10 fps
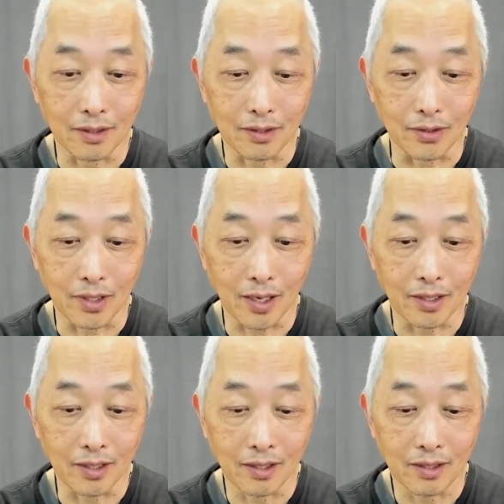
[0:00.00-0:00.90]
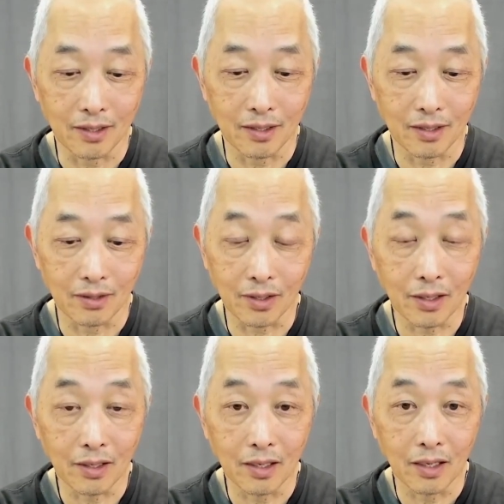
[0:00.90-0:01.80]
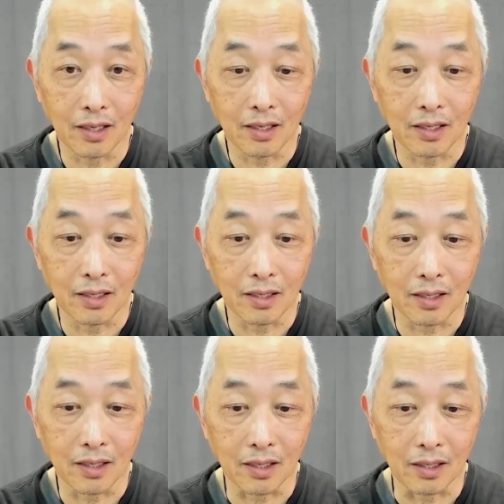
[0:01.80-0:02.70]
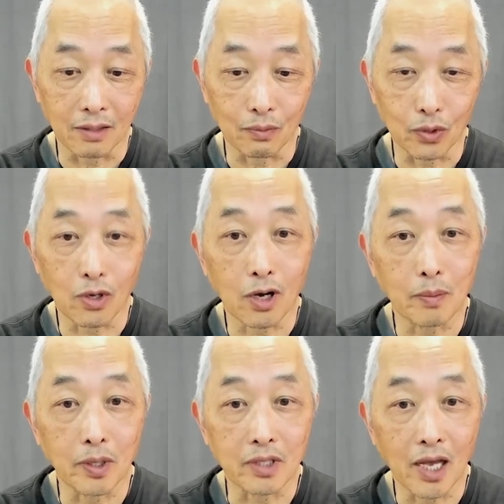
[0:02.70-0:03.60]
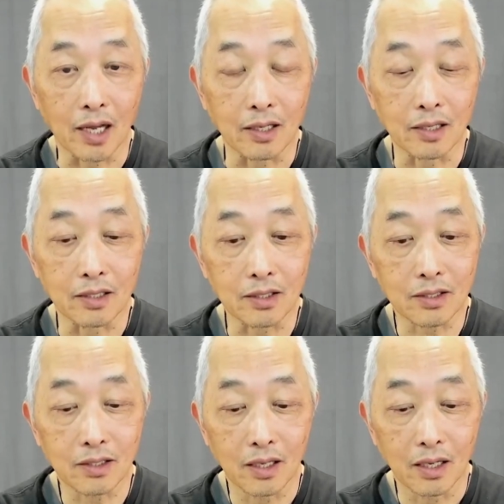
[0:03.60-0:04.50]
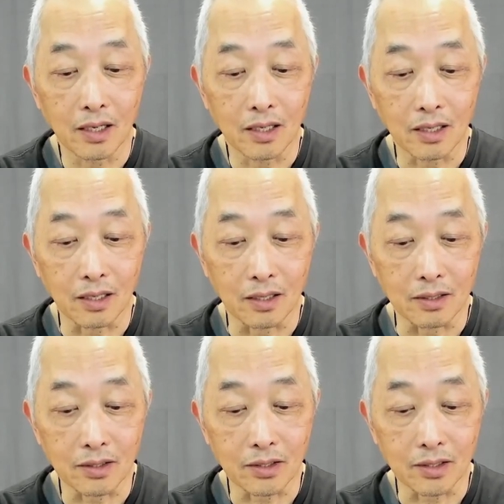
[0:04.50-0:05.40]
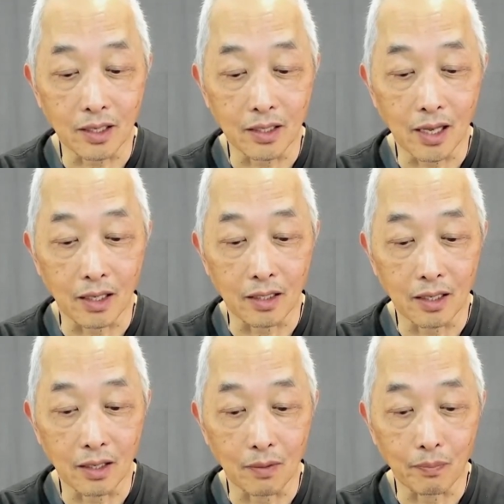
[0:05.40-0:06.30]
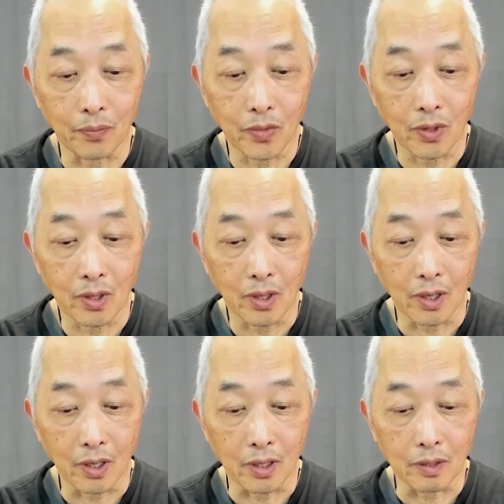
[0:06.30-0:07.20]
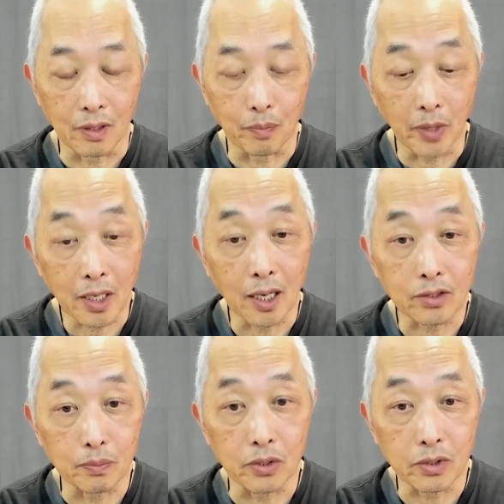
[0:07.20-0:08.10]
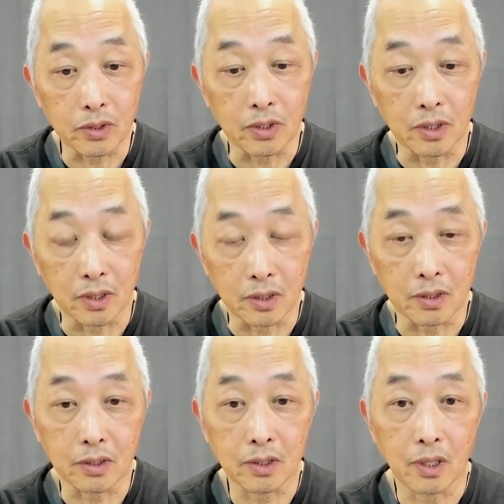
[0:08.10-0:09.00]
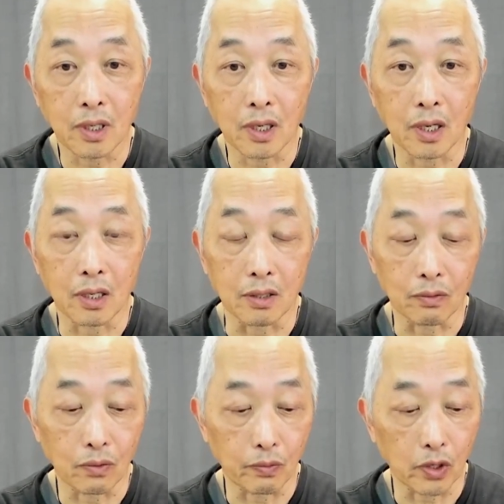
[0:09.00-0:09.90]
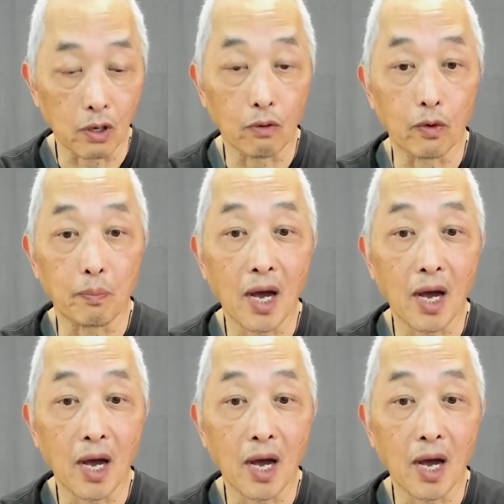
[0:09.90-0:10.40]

And we'll talk about that. And just say that a big contribution is what we call vipassana, contemplation.